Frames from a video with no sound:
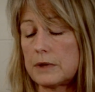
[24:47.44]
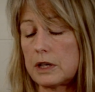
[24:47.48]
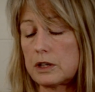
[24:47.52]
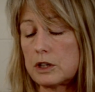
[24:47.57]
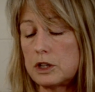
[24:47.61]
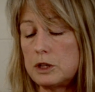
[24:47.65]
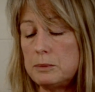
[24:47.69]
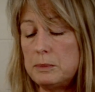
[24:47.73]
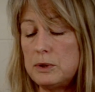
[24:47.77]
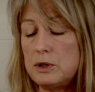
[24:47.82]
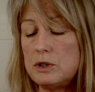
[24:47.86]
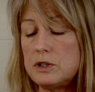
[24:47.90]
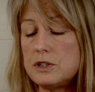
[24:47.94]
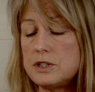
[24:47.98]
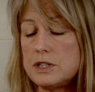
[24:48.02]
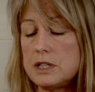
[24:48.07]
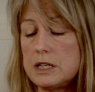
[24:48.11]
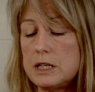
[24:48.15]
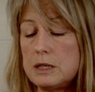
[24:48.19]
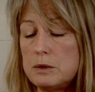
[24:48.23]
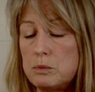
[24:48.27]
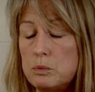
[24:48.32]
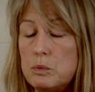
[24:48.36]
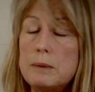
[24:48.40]

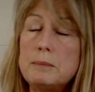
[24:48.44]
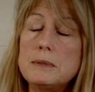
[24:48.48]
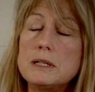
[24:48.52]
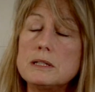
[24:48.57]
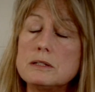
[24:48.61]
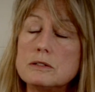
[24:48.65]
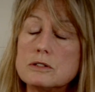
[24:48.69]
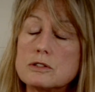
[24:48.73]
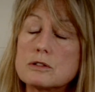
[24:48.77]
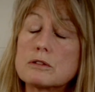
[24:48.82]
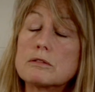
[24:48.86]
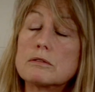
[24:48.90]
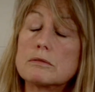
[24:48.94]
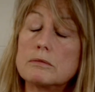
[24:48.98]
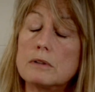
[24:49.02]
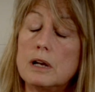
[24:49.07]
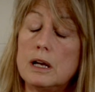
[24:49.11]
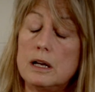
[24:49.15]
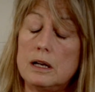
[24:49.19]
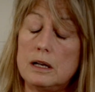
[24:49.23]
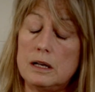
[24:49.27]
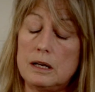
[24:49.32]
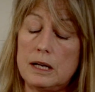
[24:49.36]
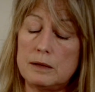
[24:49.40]
community women's
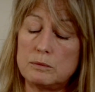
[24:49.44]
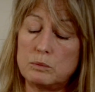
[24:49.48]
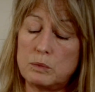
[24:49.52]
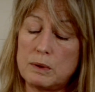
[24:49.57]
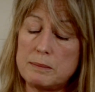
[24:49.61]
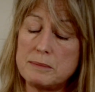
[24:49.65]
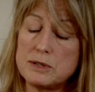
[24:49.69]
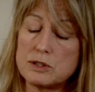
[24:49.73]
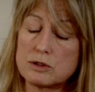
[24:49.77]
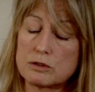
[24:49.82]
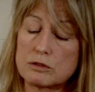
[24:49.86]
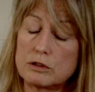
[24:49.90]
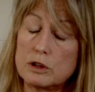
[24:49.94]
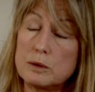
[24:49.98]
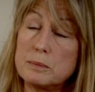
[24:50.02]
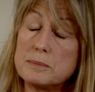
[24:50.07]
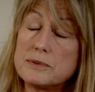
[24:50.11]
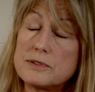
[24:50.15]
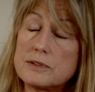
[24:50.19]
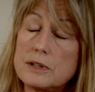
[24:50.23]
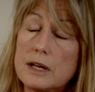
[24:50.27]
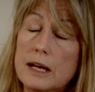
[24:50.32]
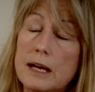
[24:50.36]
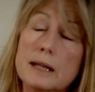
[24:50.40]
and women's
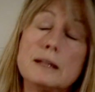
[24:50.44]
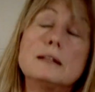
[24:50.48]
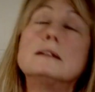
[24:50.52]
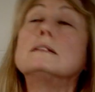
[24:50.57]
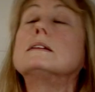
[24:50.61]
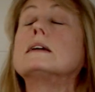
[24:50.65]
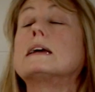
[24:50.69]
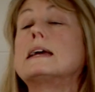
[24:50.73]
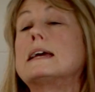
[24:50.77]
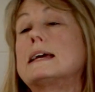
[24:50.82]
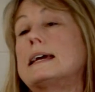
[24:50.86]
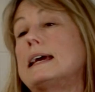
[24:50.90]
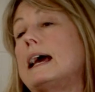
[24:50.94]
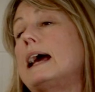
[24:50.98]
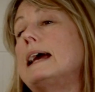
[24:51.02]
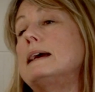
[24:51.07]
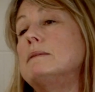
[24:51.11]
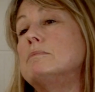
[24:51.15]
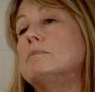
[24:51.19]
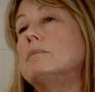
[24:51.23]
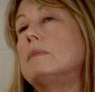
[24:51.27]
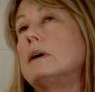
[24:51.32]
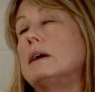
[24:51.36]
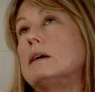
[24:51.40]
groups, and it
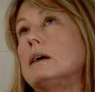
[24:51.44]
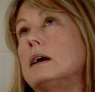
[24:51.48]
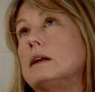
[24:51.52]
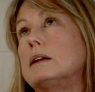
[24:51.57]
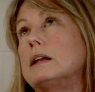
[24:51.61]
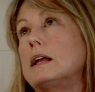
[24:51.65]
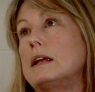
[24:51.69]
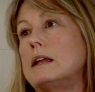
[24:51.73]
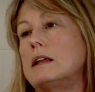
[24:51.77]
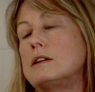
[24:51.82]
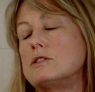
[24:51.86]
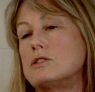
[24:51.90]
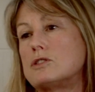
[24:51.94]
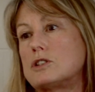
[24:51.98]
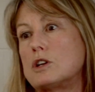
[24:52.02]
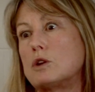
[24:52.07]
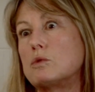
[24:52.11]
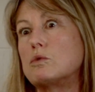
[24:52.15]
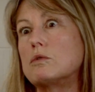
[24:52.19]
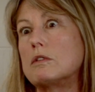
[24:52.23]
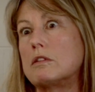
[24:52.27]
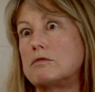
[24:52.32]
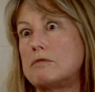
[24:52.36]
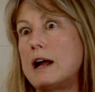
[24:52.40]
came and
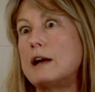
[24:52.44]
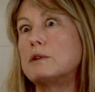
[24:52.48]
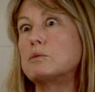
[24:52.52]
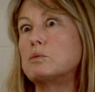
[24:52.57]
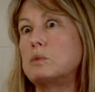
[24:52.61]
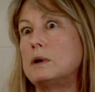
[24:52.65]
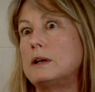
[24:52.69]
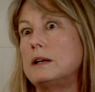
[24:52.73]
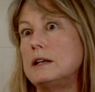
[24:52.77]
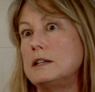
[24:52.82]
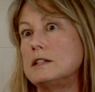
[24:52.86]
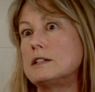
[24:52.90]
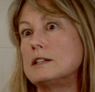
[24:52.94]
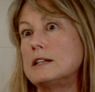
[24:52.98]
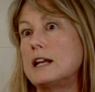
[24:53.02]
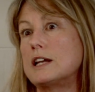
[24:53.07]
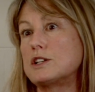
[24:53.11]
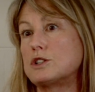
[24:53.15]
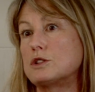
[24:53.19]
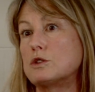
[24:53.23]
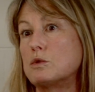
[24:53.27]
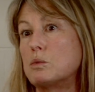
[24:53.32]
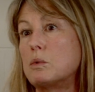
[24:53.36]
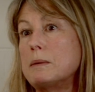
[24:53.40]
so around
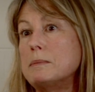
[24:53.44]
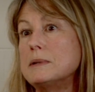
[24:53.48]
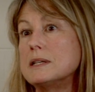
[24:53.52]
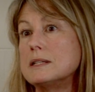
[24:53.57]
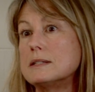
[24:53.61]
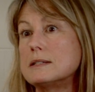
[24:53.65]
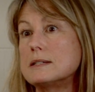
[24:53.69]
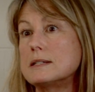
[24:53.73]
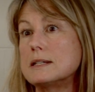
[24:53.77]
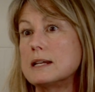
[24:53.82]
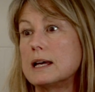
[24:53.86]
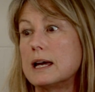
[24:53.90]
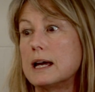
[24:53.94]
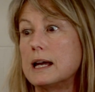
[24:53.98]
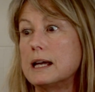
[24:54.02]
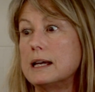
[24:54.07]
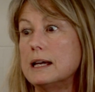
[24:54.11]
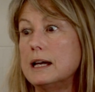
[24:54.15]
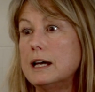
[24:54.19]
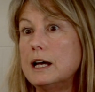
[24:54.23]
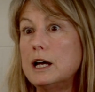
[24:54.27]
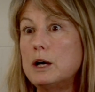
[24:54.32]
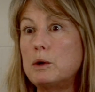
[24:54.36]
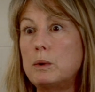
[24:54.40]
International Women's Day
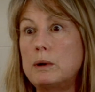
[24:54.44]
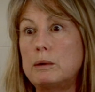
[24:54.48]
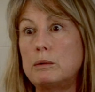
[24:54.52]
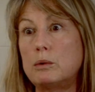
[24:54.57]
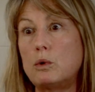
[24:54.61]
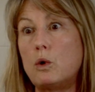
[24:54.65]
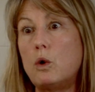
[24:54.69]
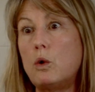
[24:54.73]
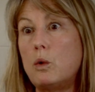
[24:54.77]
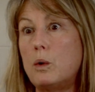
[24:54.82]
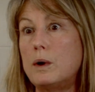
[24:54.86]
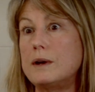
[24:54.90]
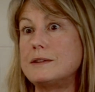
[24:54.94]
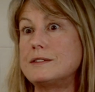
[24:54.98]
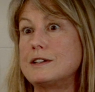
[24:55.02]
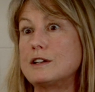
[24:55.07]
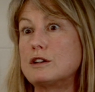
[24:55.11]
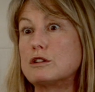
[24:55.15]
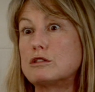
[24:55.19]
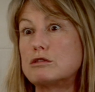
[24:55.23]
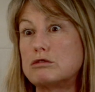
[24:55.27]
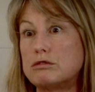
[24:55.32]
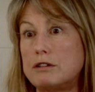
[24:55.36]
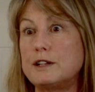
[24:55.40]
we were always
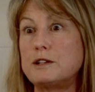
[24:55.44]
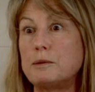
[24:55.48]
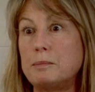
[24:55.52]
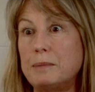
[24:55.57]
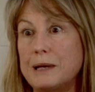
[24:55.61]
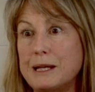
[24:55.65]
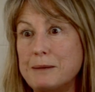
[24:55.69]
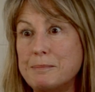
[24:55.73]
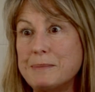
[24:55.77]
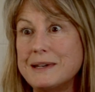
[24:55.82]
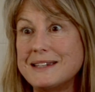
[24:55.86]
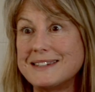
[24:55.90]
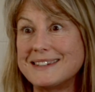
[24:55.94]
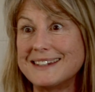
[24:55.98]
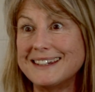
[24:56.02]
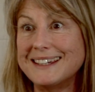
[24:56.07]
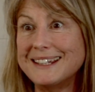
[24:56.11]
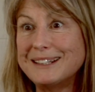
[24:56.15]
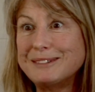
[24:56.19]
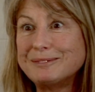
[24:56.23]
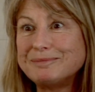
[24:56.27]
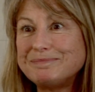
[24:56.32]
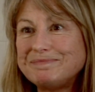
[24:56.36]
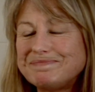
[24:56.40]
incredibly
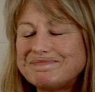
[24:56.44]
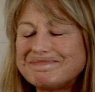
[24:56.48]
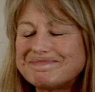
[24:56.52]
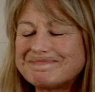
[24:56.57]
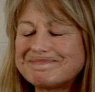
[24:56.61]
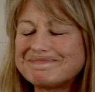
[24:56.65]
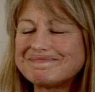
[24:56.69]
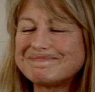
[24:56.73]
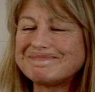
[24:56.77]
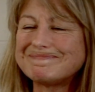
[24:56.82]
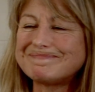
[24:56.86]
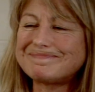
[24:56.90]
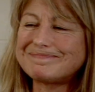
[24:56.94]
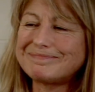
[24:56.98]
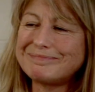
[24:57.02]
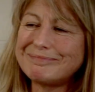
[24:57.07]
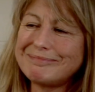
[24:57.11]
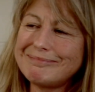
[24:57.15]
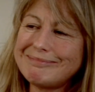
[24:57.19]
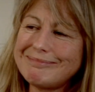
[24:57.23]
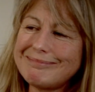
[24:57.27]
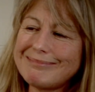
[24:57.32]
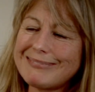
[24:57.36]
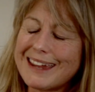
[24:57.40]
busy.
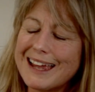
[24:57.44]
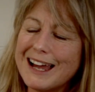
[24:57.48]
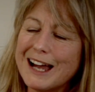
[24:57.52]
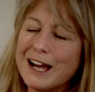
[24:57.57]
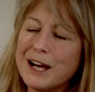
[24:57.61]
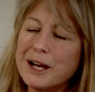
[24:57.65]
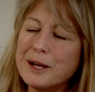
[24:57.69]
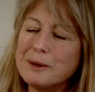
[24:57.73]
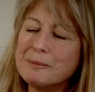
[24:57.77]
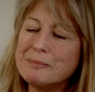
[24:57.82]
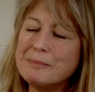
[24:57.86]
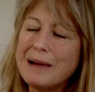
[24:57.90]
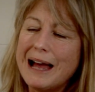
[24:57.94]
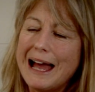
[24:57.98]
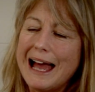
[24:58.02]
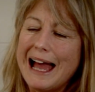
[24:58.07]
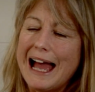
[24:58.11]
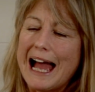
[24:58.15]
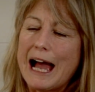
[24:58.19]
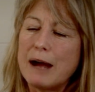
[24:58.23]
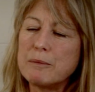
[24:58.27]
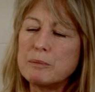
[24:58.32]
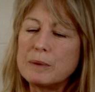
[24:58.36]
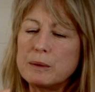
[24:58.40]
And
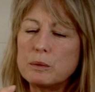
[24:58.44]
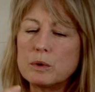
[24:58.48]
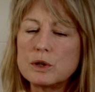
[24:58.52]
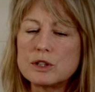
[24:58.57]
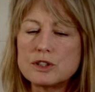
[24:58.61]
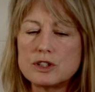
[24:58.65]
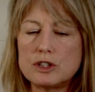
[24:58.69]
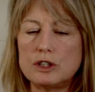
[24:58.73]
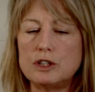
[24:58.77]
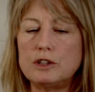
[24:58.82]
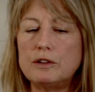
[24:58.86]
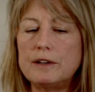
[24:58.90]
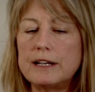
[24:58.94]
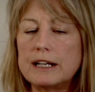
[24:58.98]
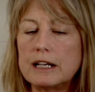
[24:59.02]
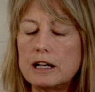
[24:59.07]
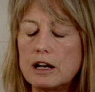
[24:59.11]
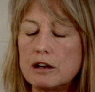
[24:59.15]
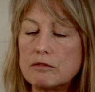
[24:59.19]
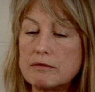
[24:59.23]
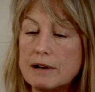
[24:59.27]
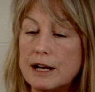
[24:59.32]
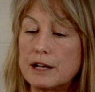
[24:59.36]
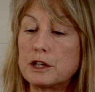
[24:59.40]
we were touring
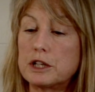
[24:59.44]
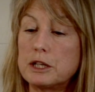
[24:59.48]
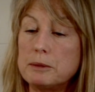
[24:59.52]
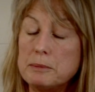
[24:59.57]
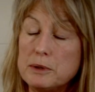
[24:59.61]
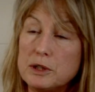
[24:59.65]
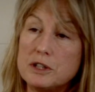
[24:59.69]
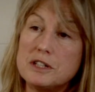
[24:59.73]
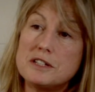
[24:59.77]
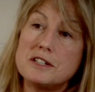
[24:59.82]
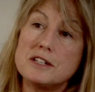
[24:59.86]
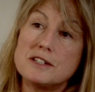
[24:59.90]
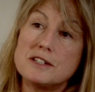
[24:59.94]
around community